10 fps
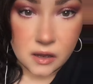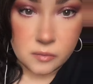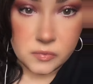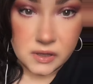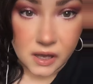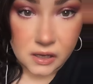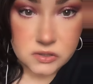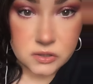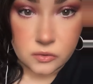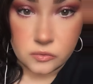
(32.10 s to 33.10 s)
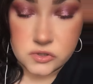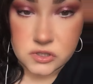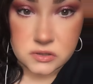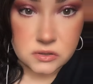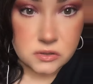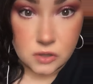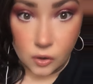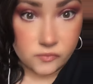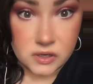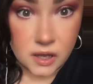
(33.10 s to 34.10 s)
Yeah, so just
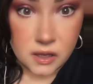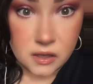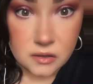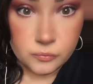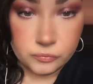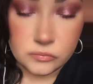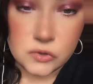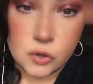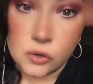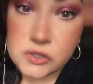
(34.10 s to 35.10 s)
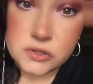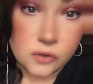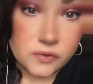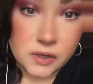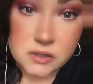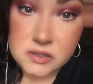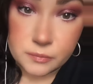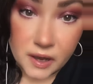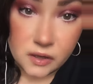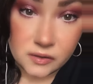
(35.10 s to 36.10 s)
go have a good day. Of course, don't forget to
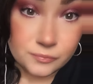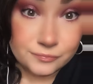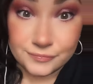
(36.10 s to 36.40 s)
smile.